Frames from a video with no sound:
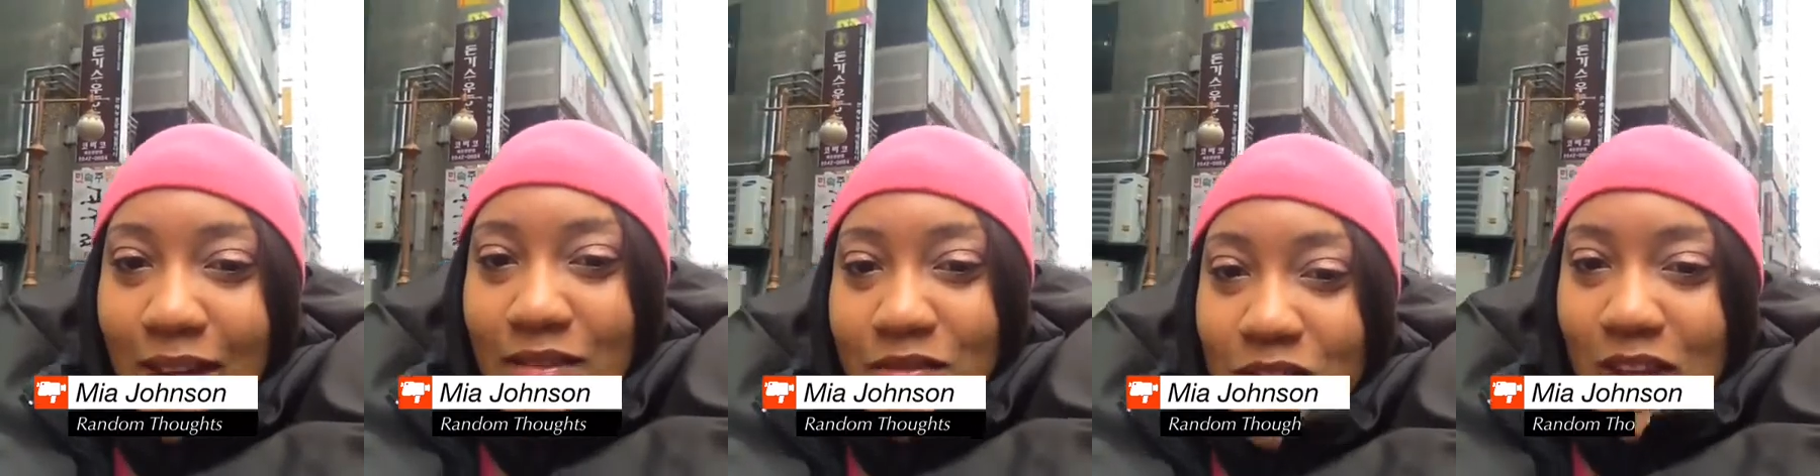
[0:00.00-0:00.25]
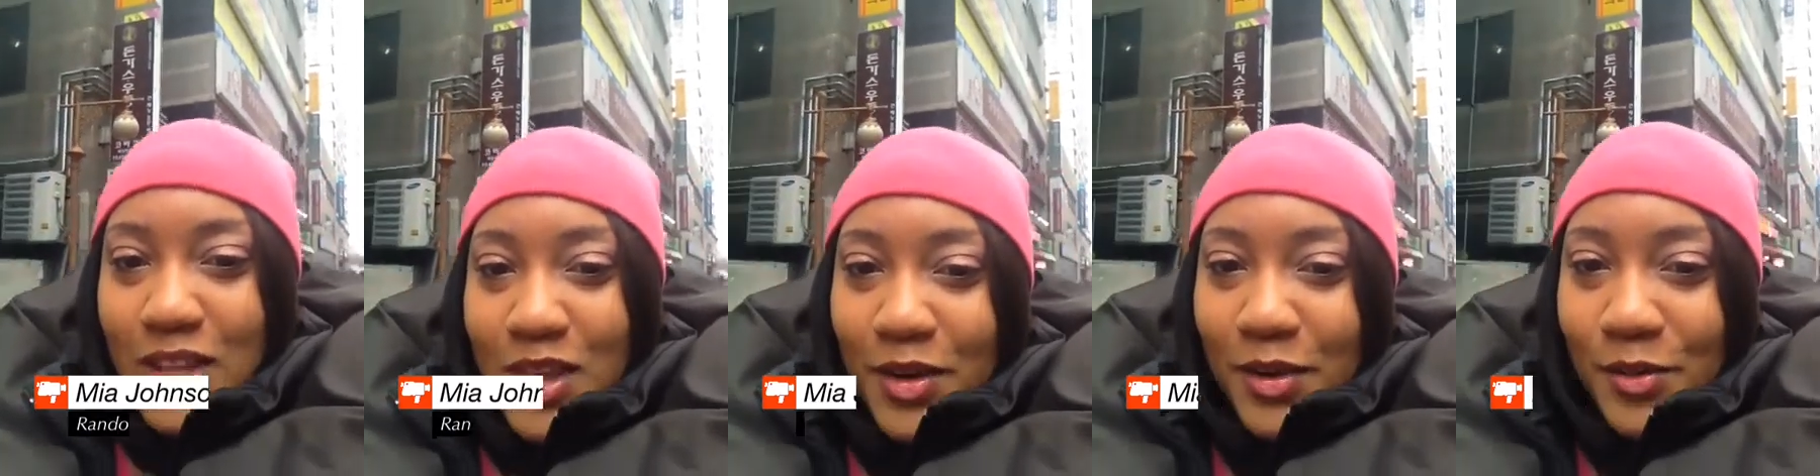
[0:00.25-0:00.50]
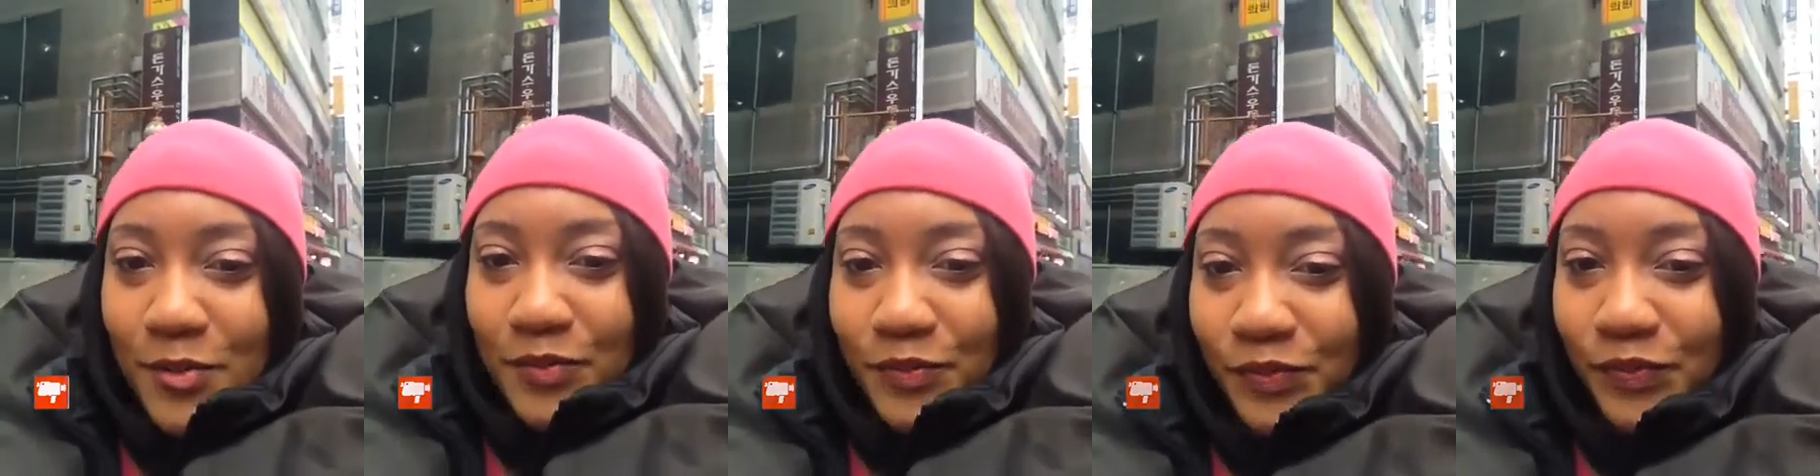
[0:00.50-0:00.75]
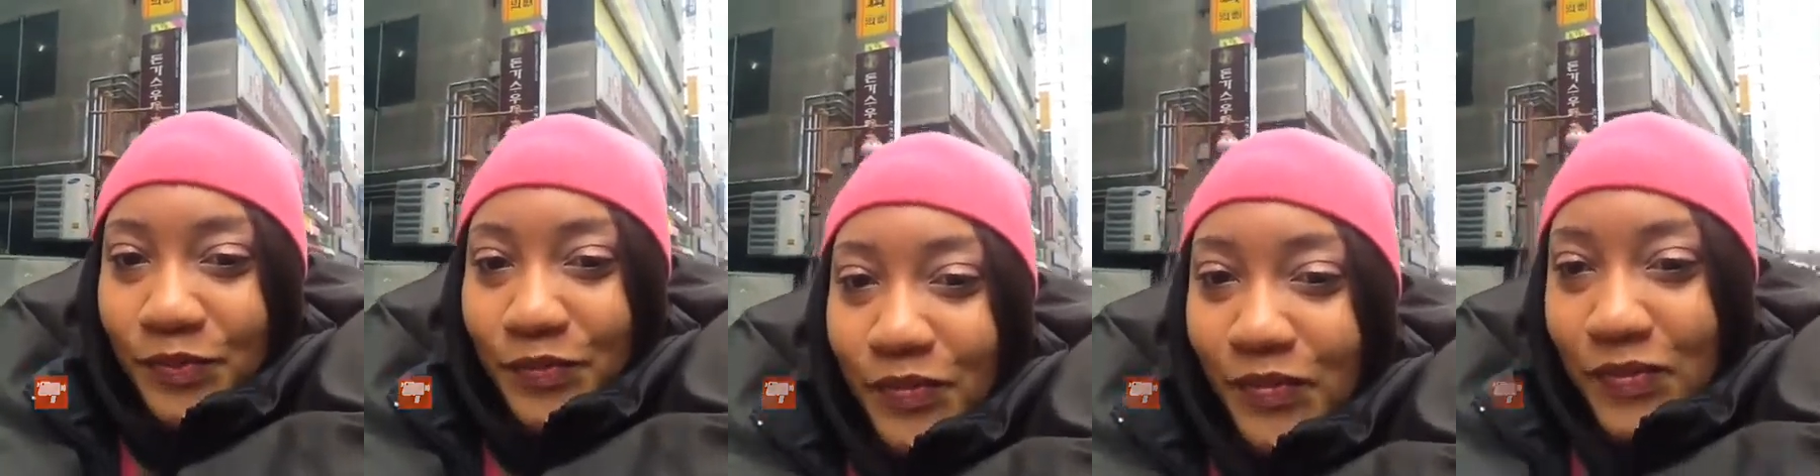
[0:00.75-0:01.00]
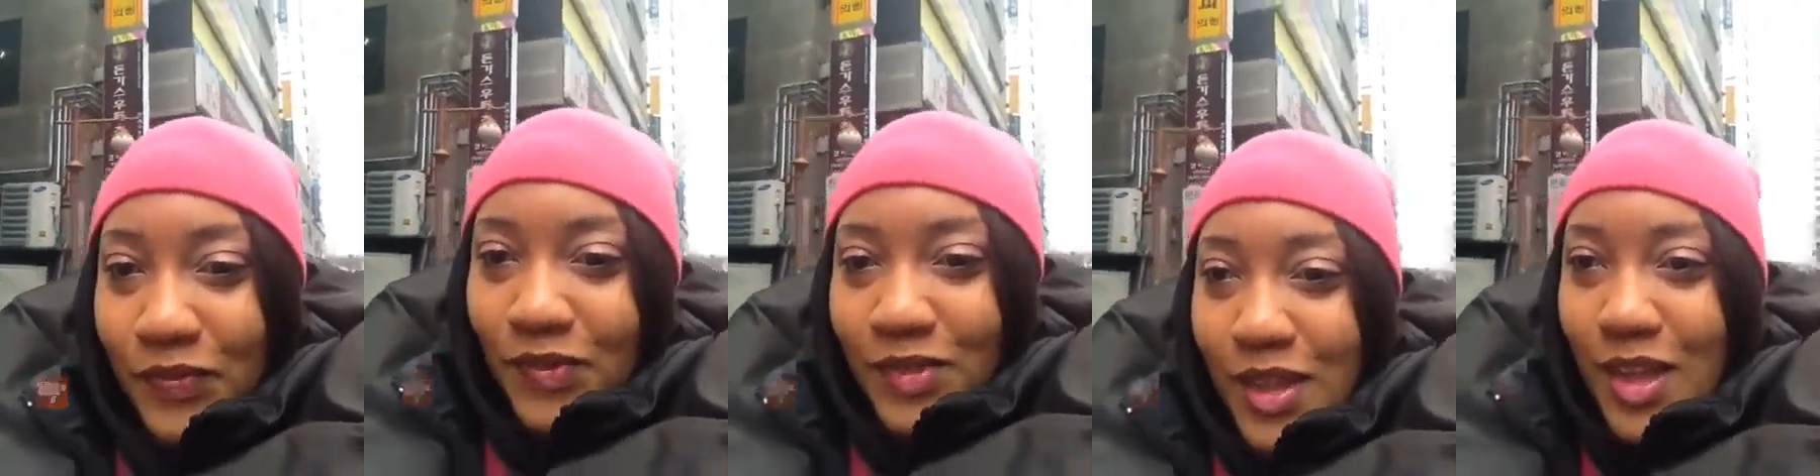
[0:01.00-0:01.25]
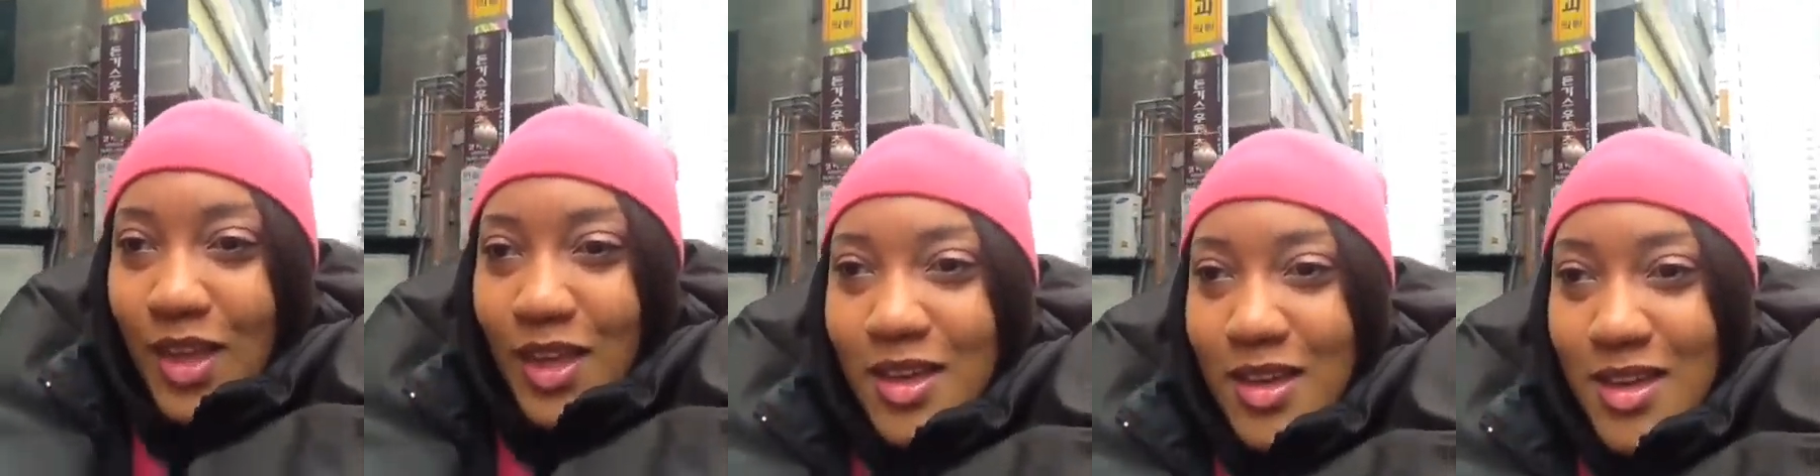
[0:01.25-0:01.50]
a video,
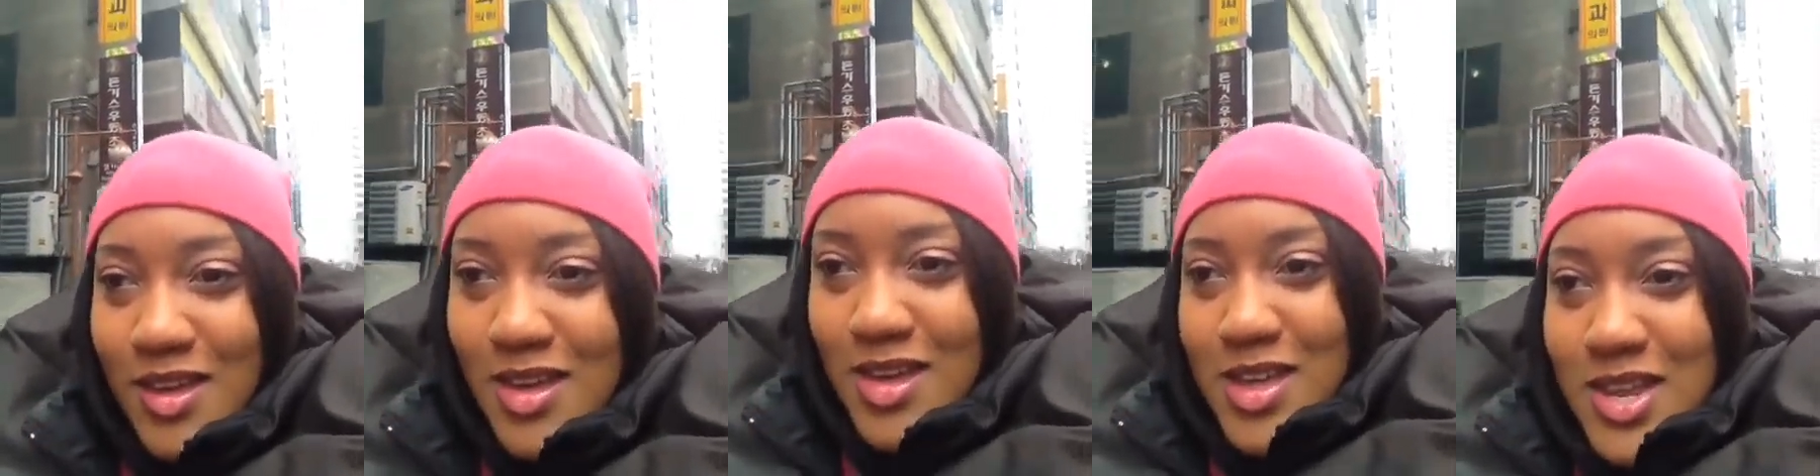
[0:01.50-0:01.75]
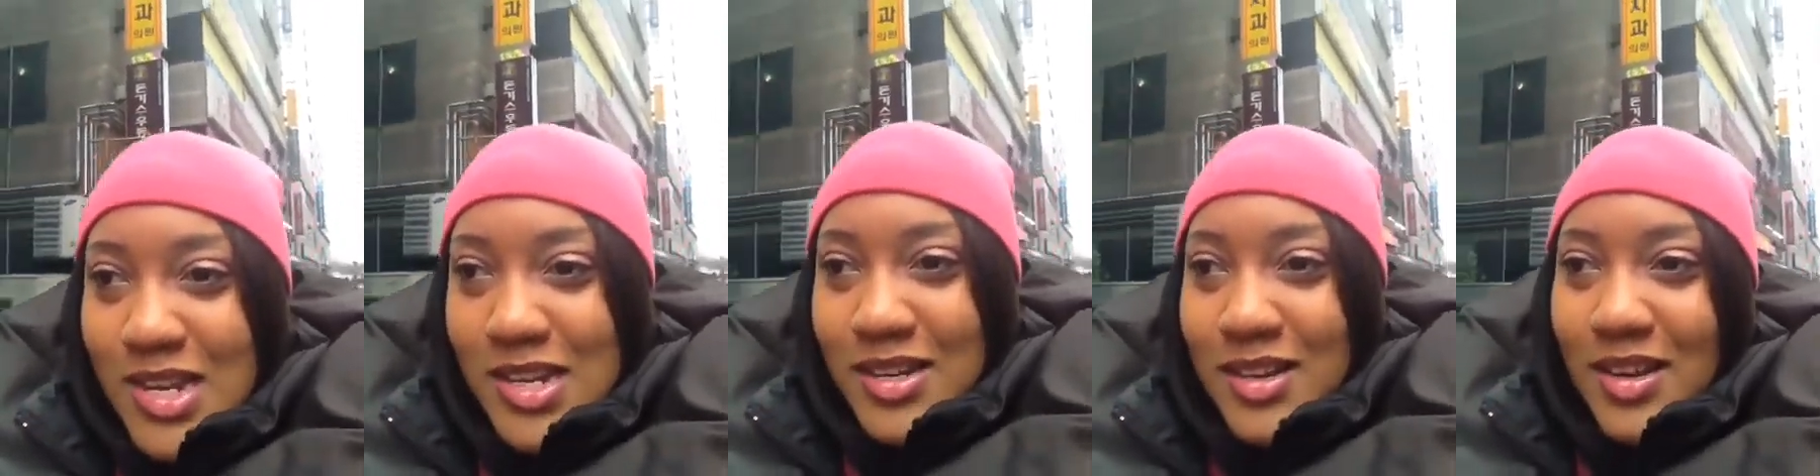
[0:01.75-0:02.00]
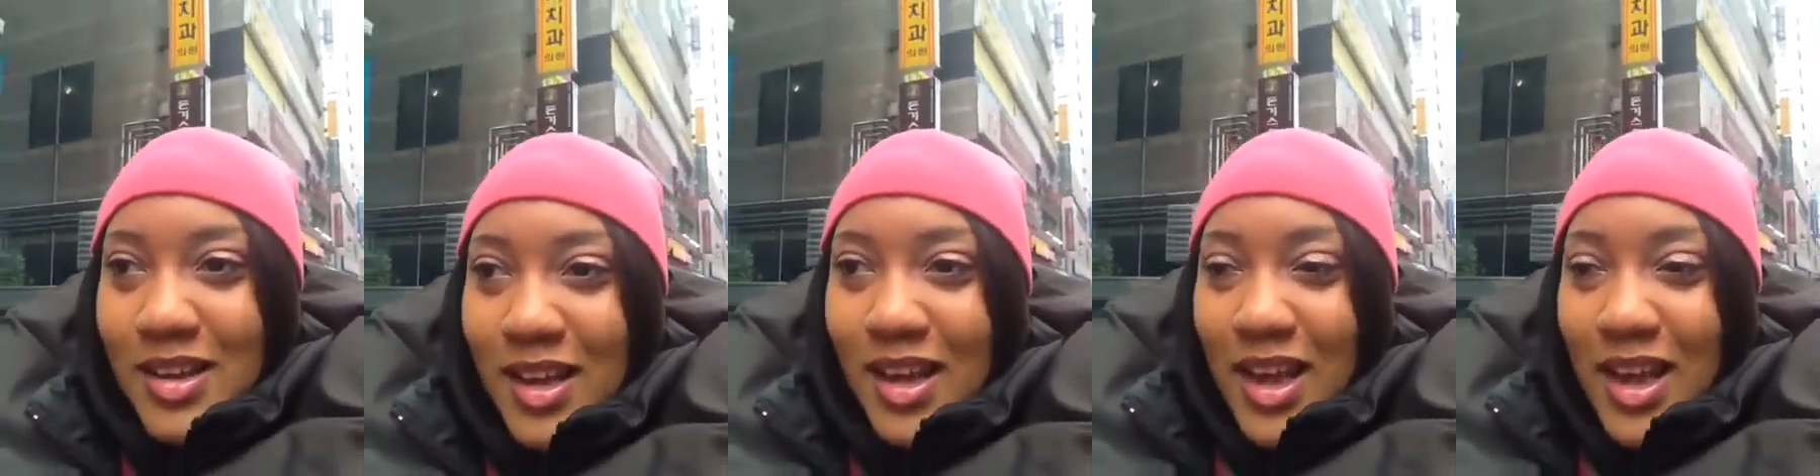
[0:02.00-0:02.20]
and